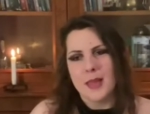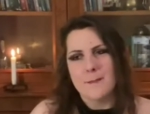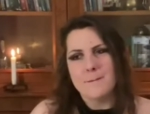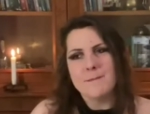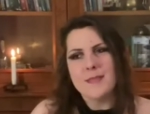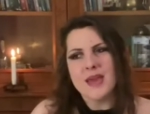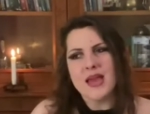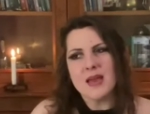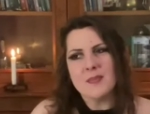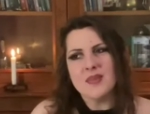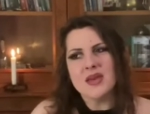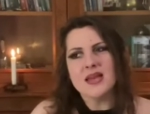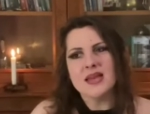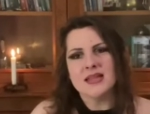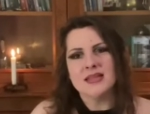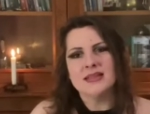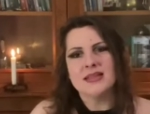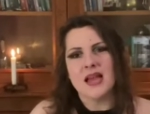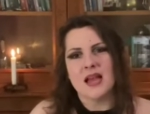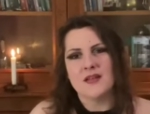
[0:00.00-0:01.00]
maybe
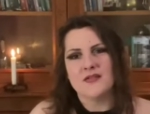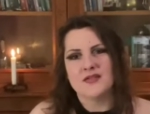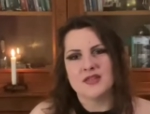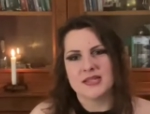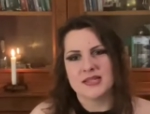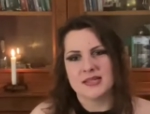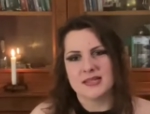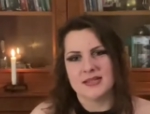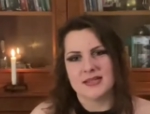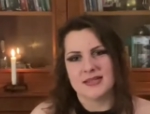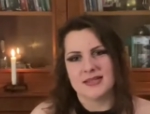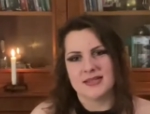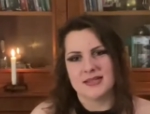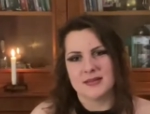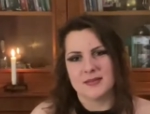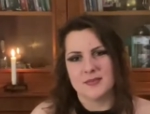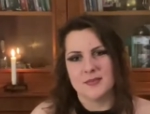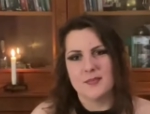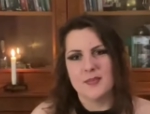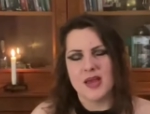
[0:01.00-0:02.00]
in deficit,
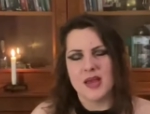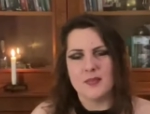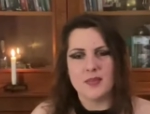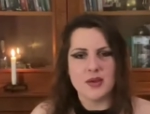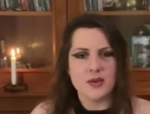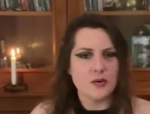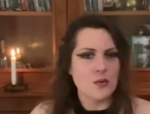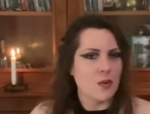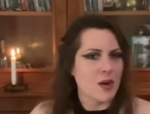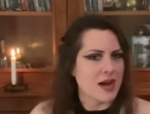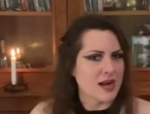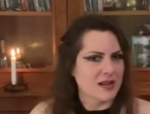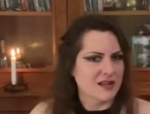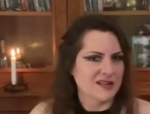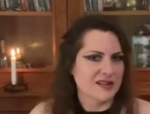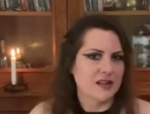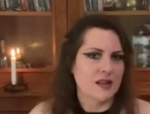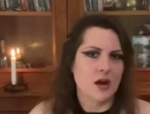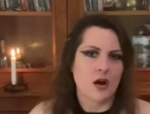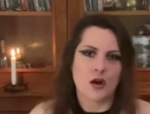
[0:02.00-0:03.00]
maybe you
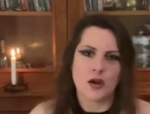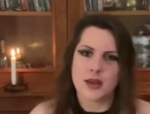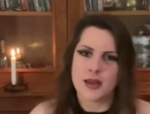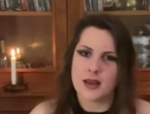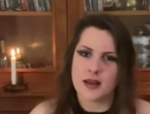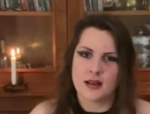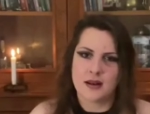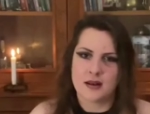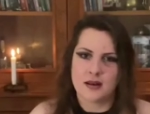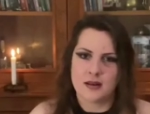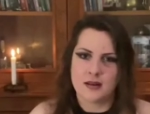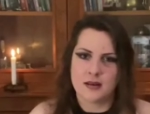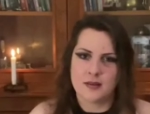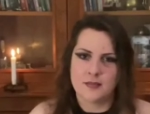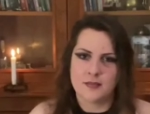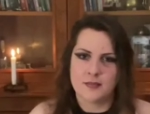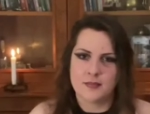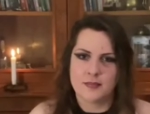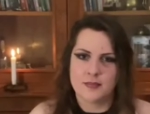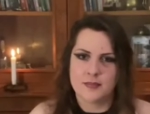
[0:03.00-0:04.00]
weren't loyal,
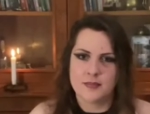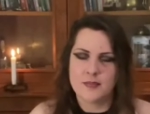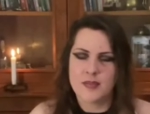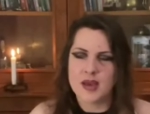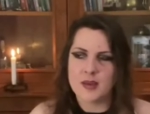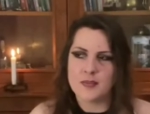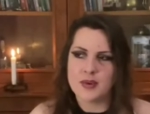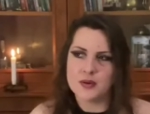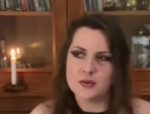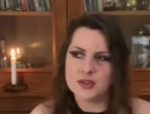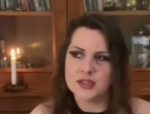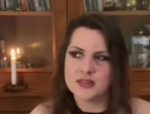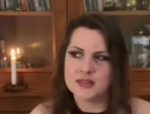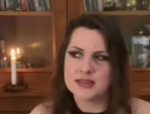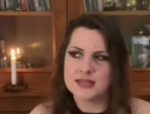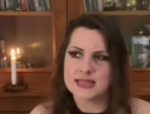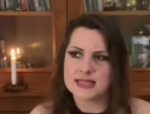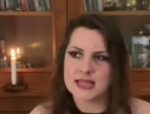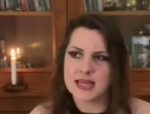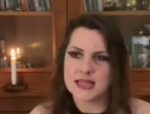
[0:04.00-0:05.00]
maybe you
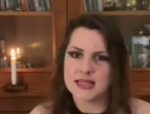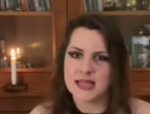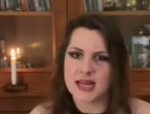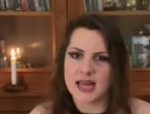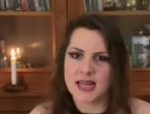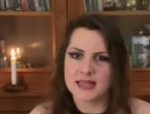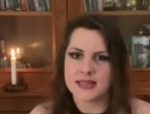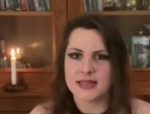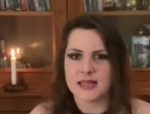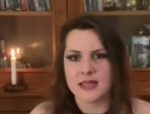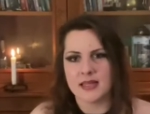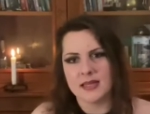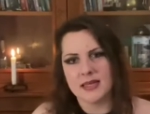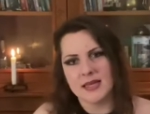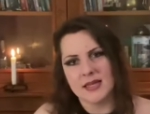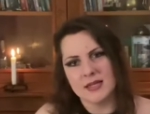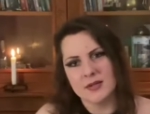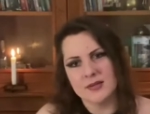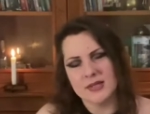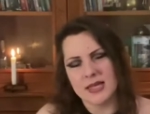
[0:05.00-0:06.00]
didn't say the right
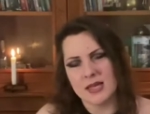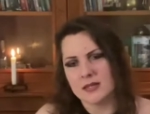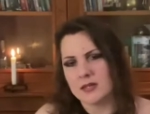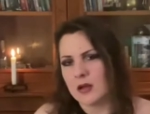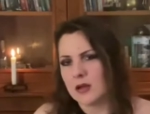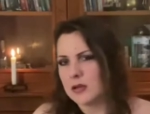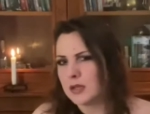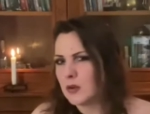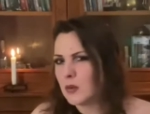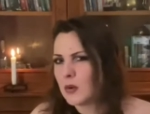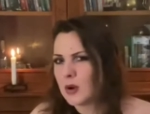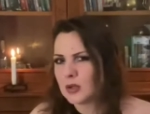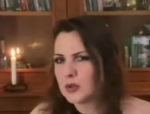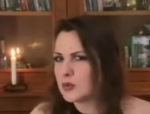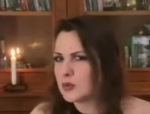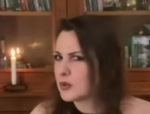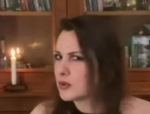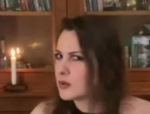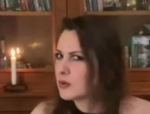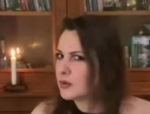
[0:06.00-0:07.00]
thing and you said only
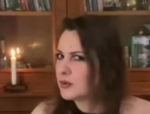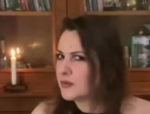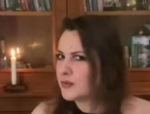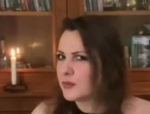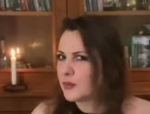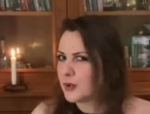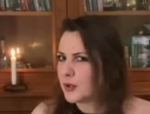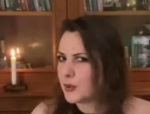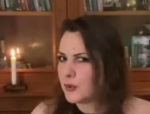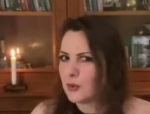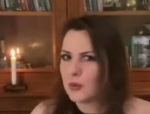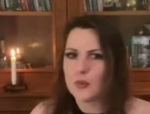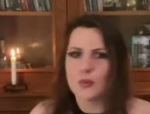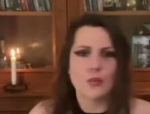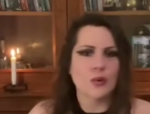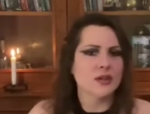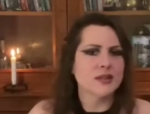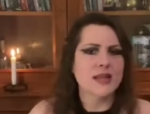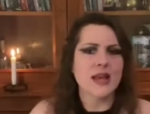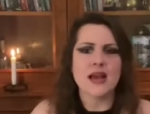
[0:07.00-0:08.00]
what was good for you.
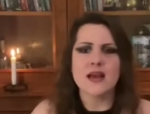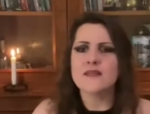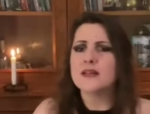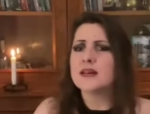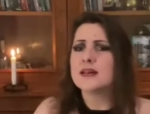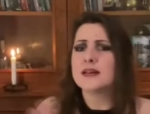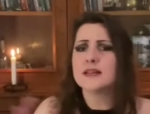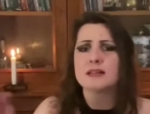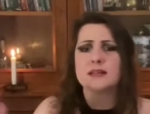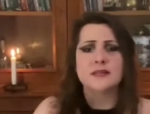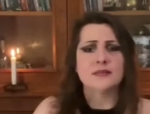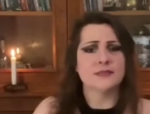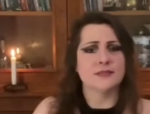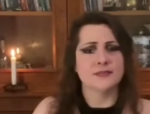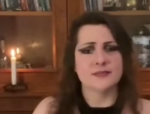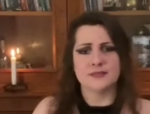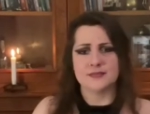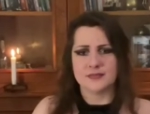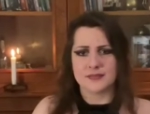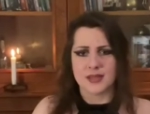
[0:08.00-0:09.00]
Whatever
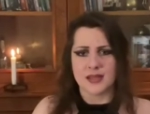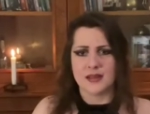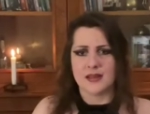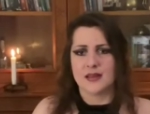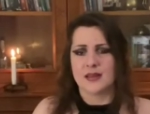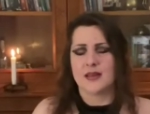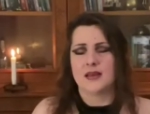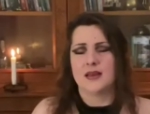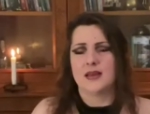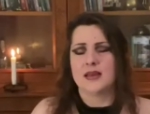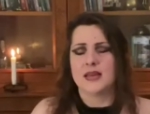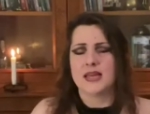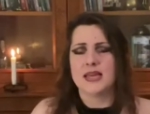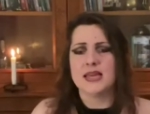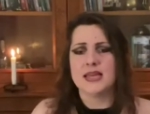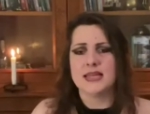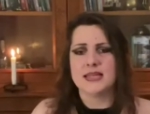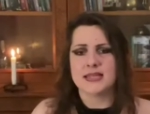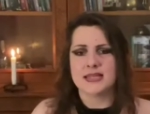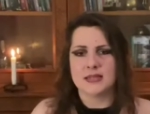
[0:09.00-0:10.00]

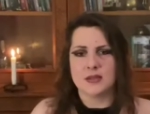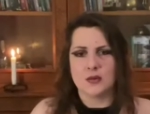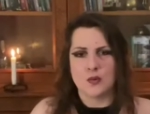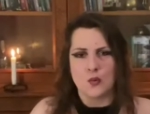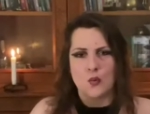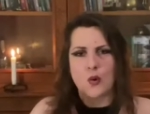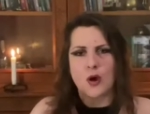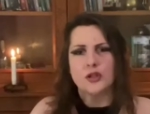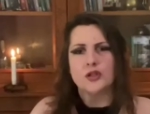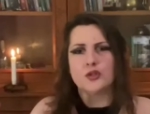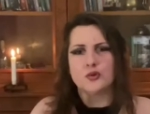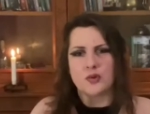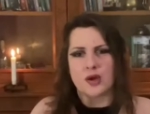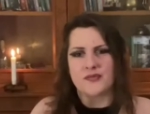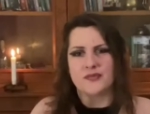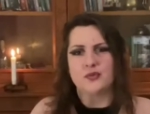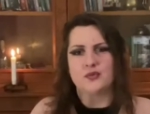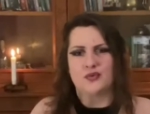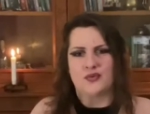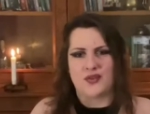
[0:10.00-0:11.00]
is what you
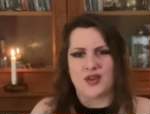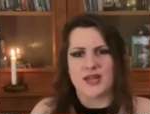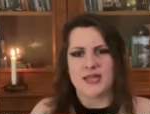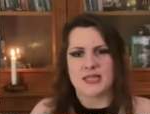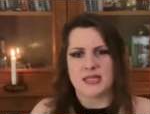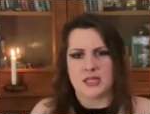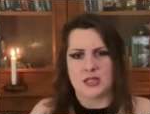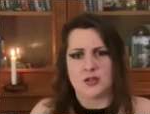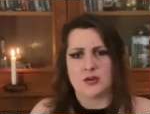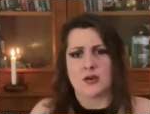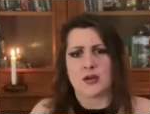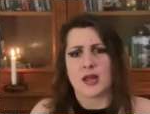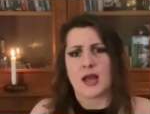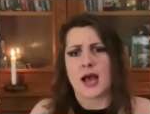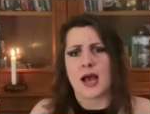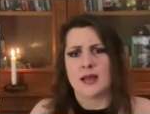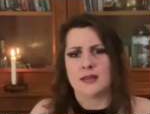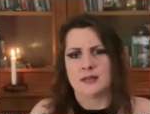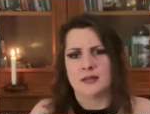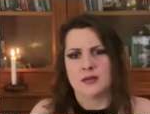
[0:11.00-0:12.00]
have to face in your
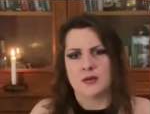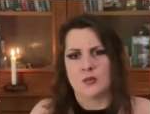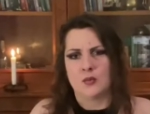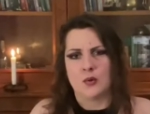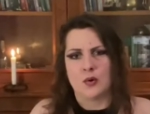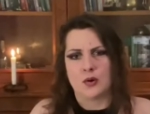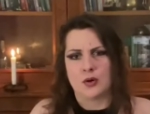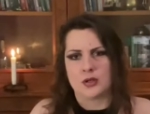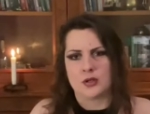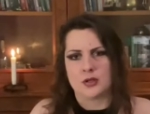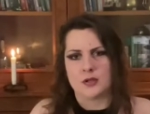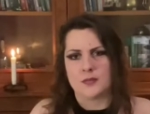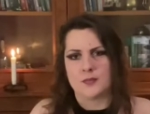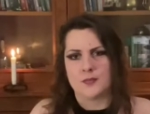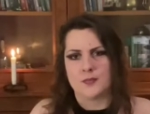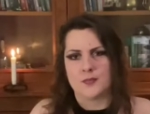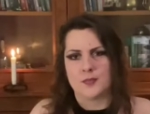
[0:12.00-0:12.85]
underworld.